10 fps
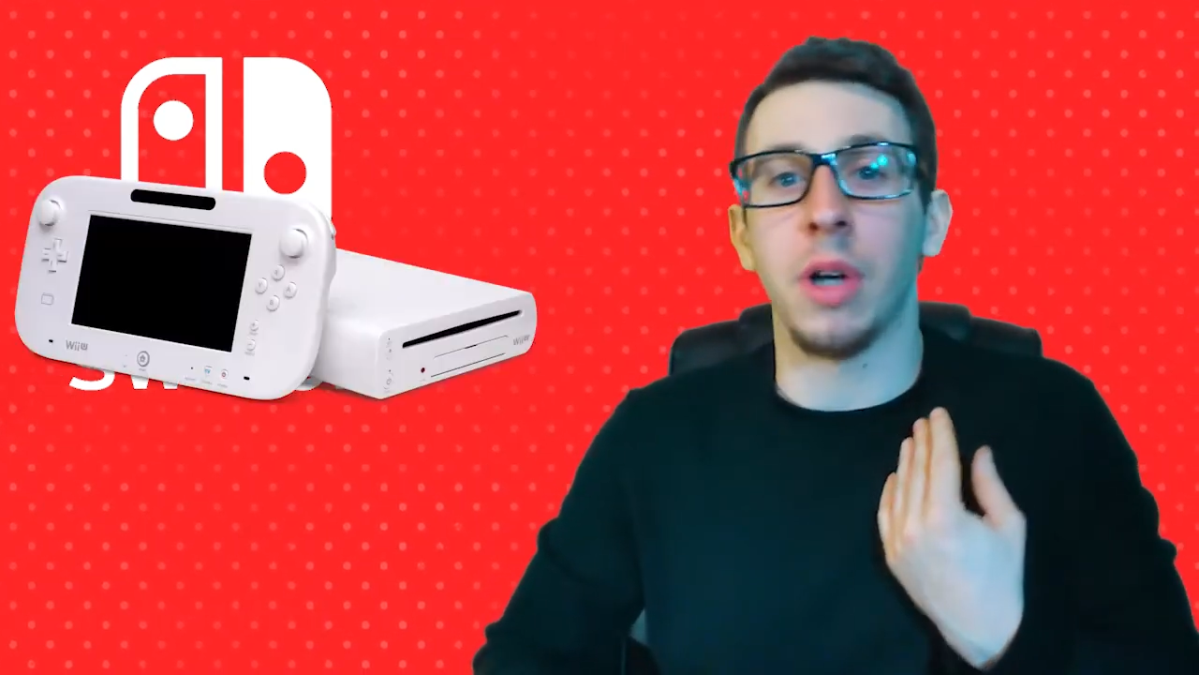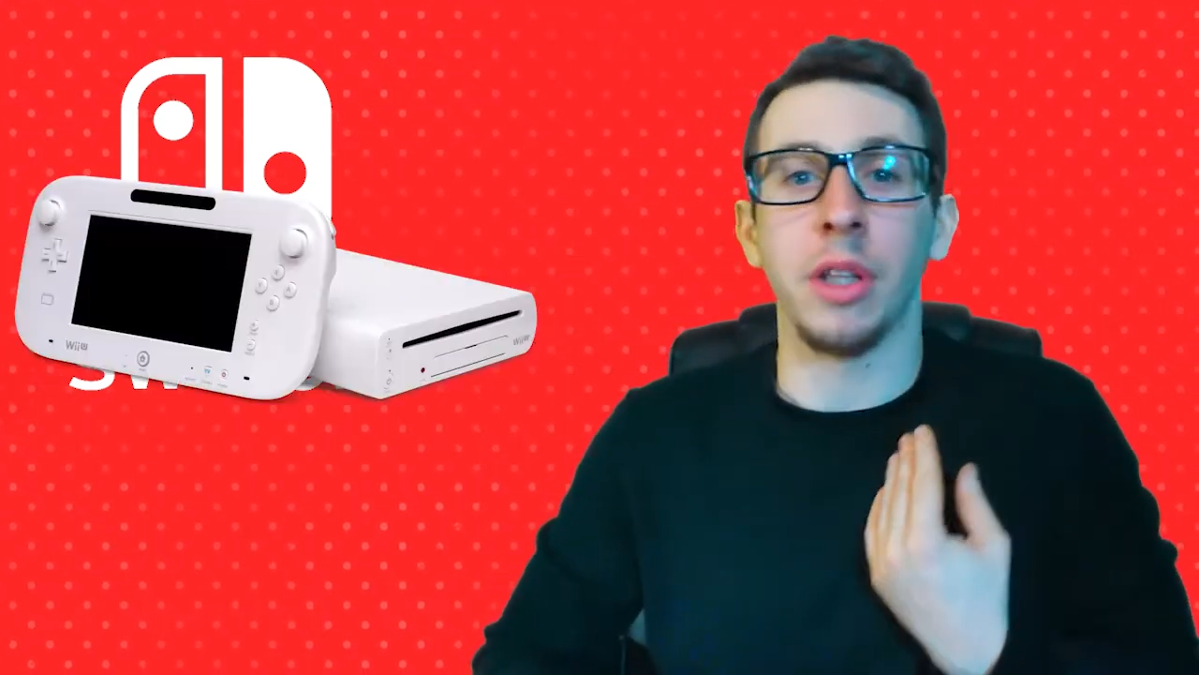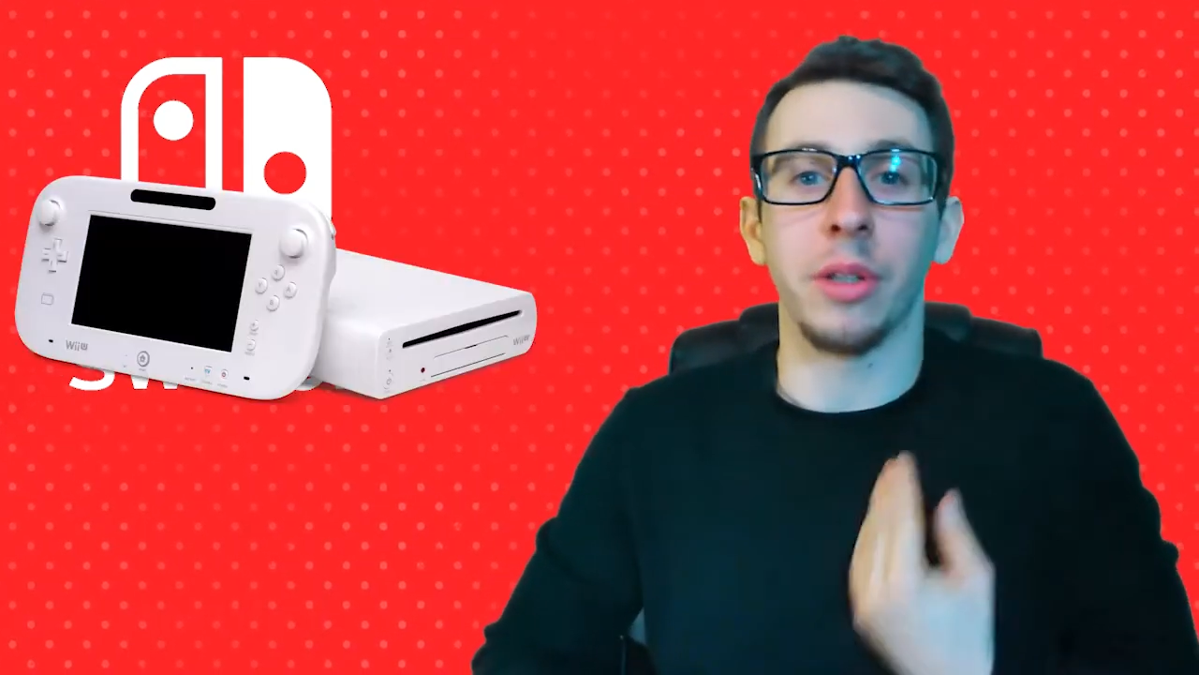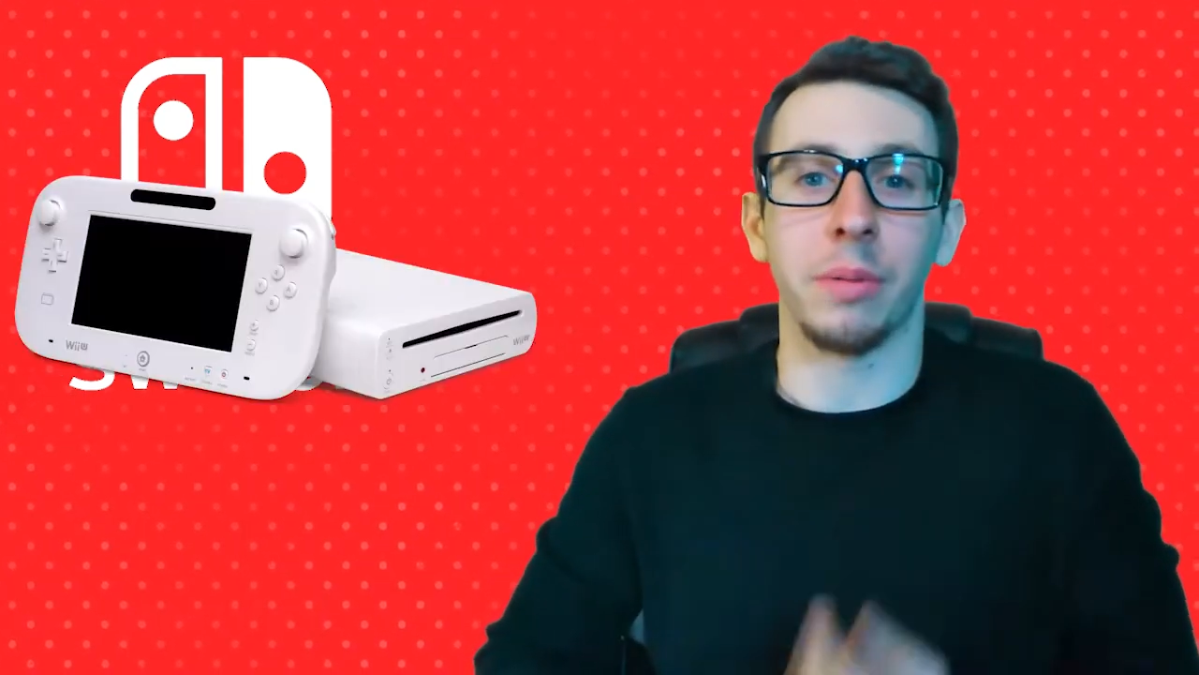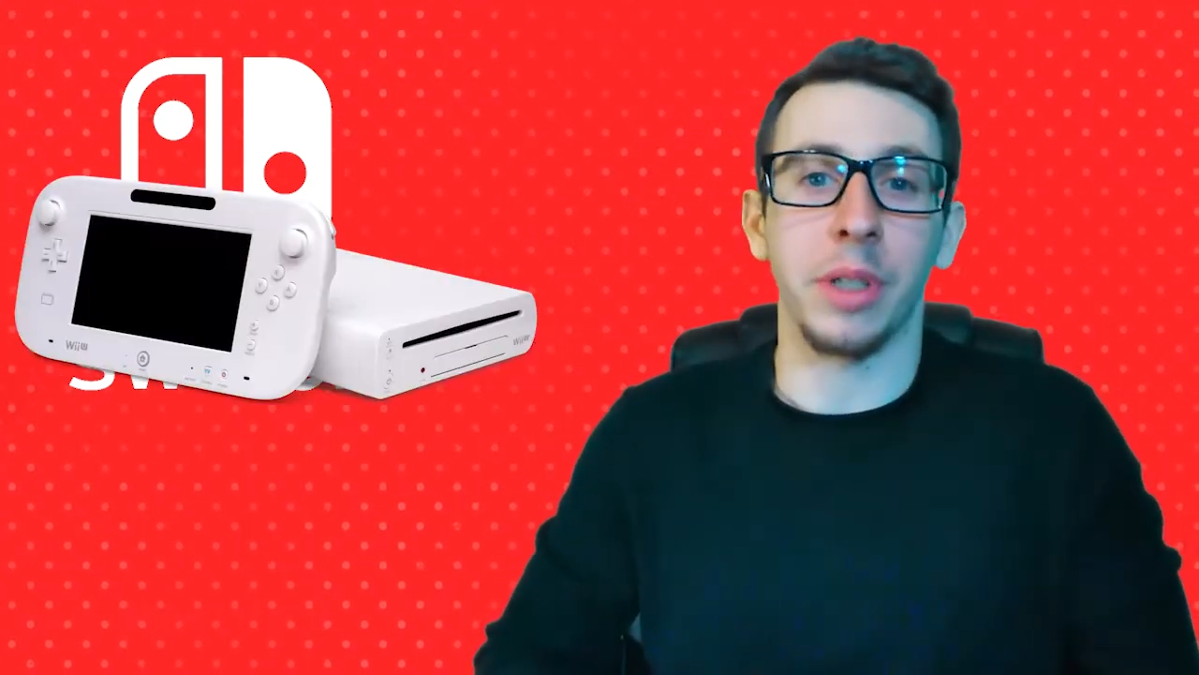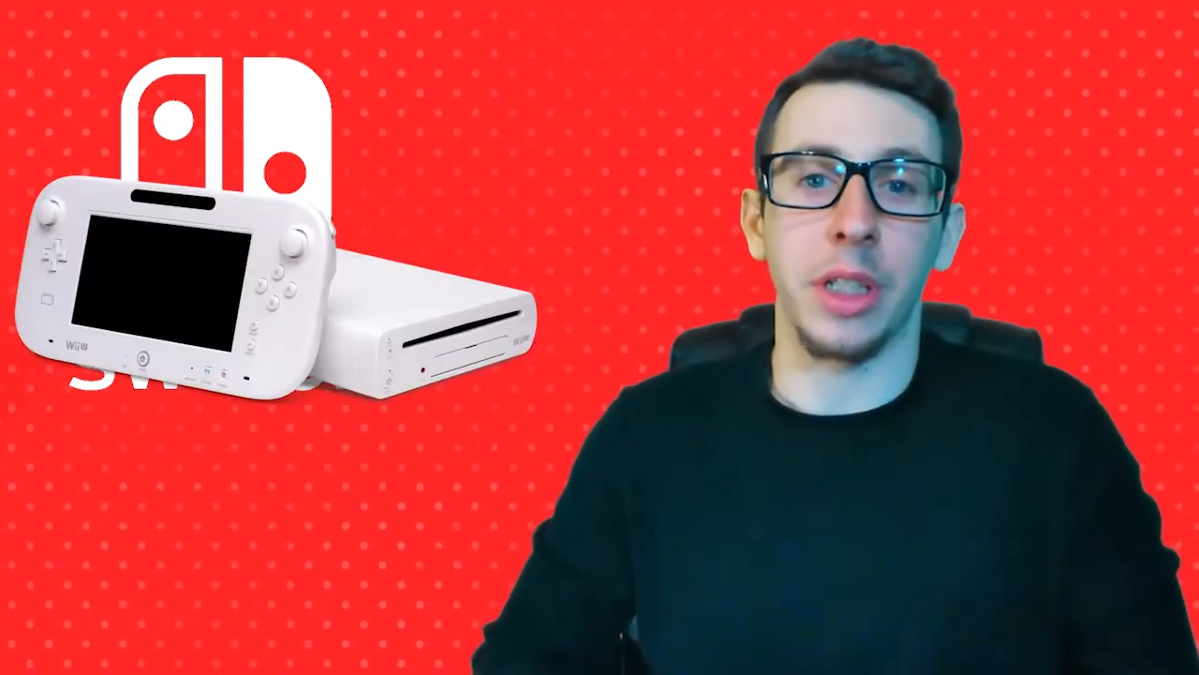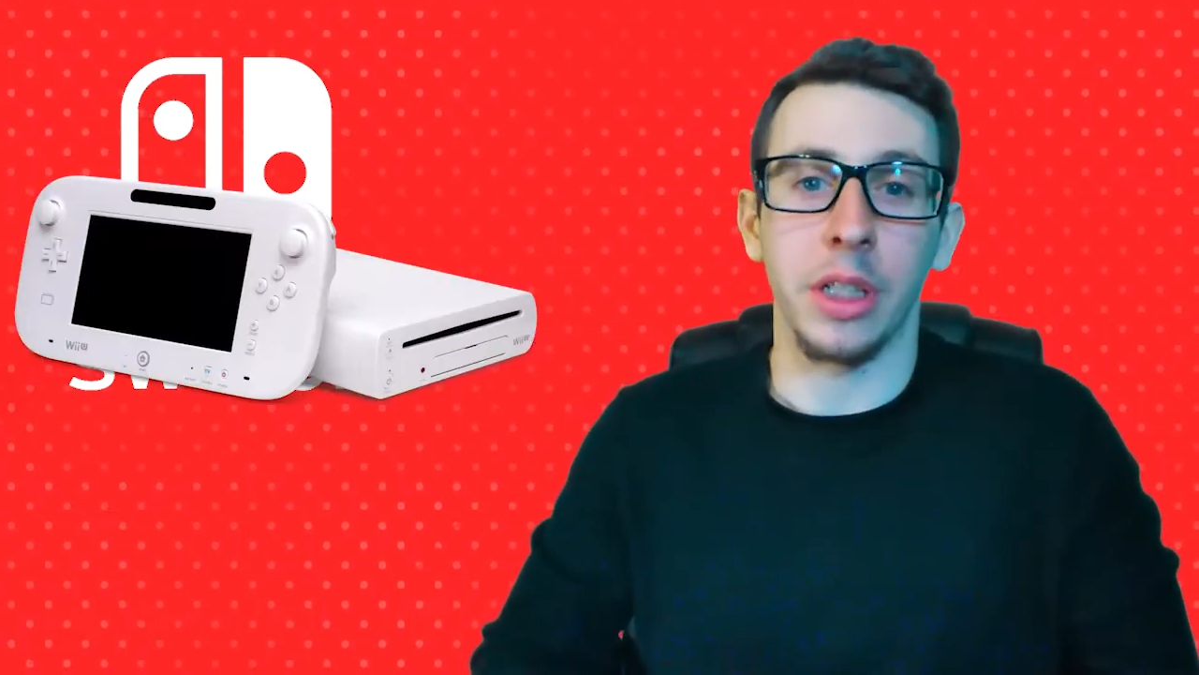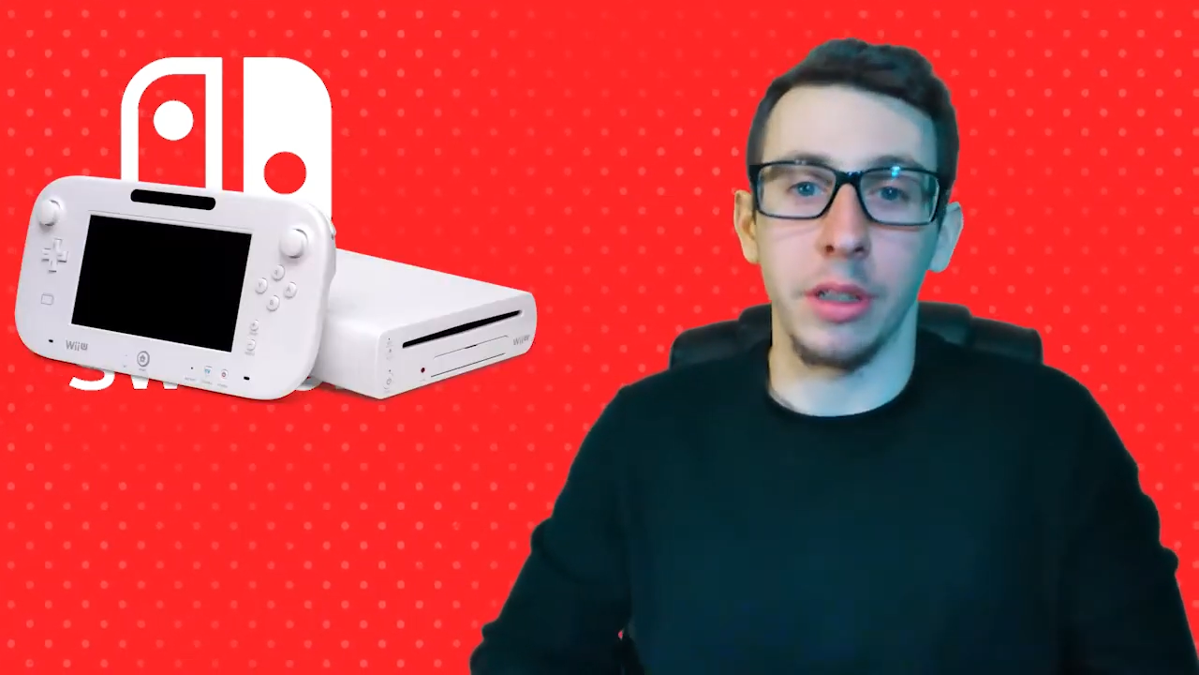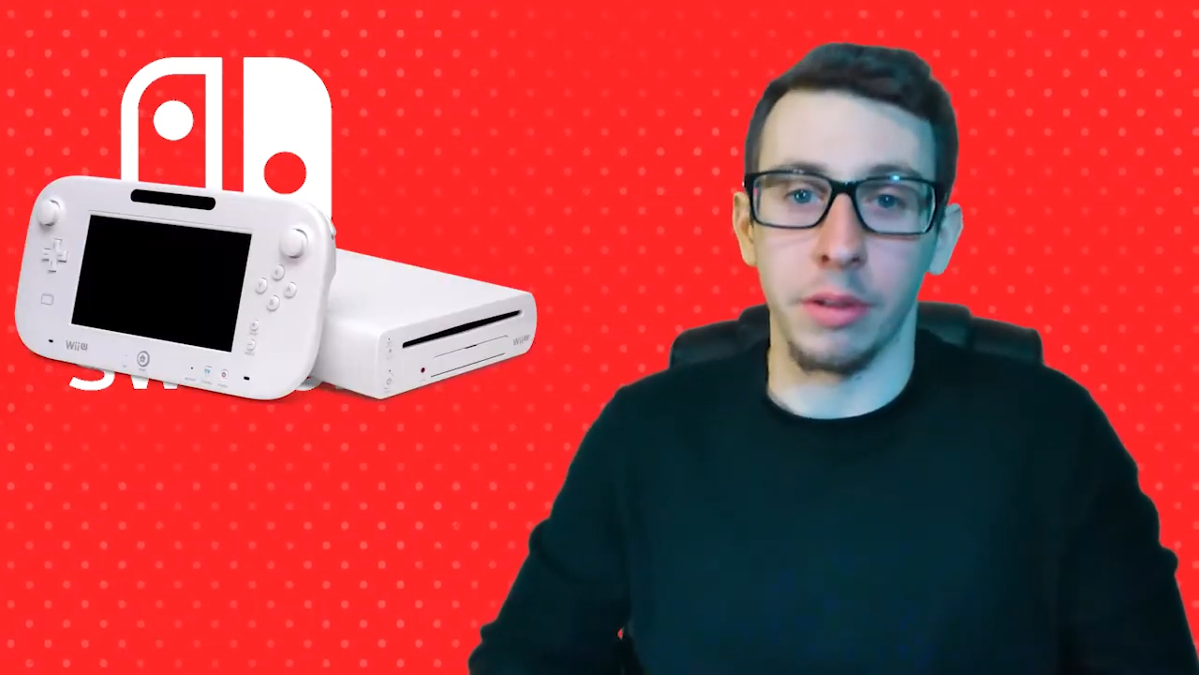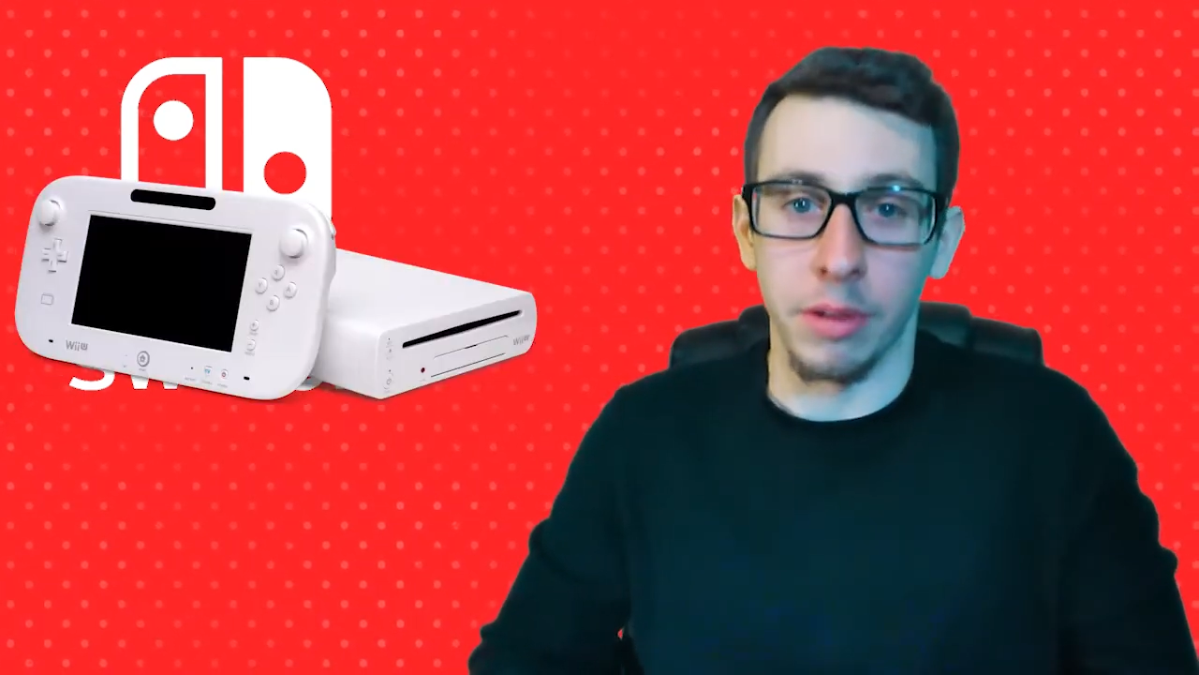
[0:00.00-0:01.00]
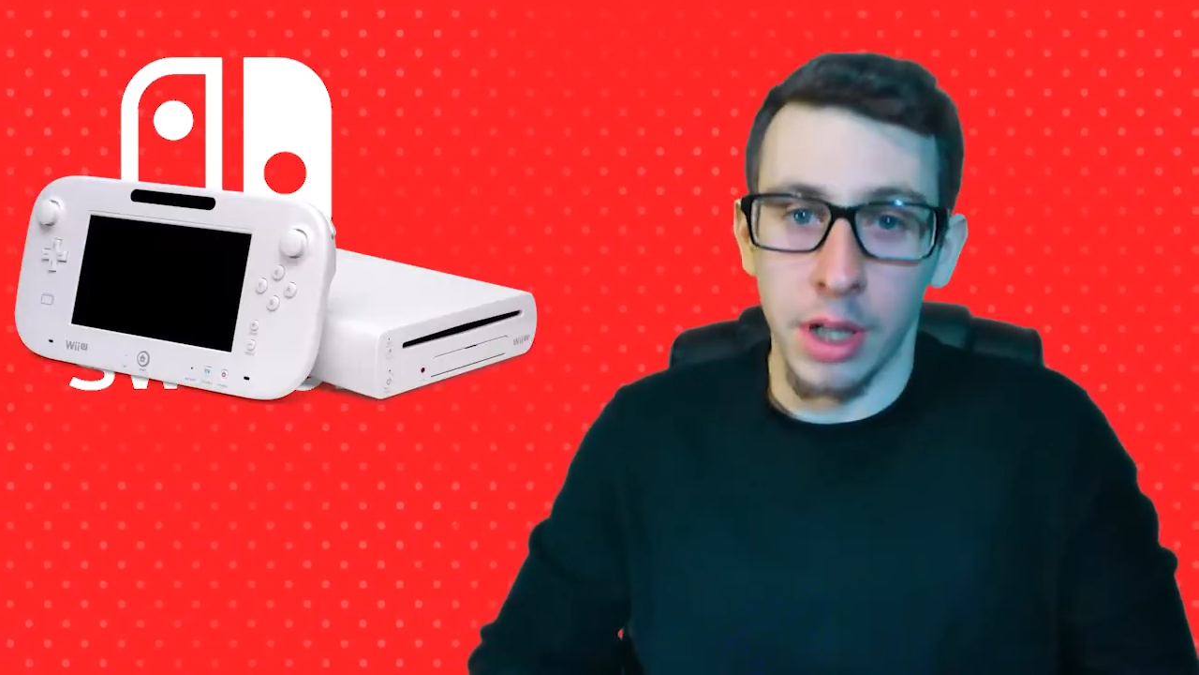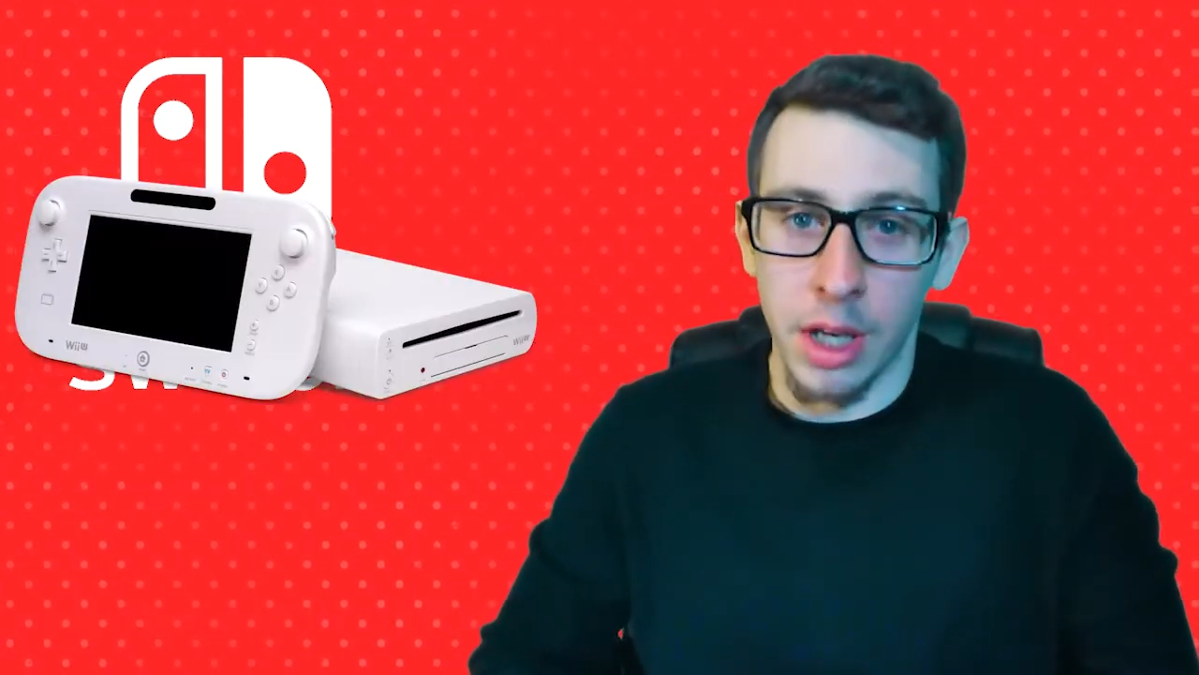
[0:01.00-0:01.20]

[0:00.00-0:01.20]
on the Wii U,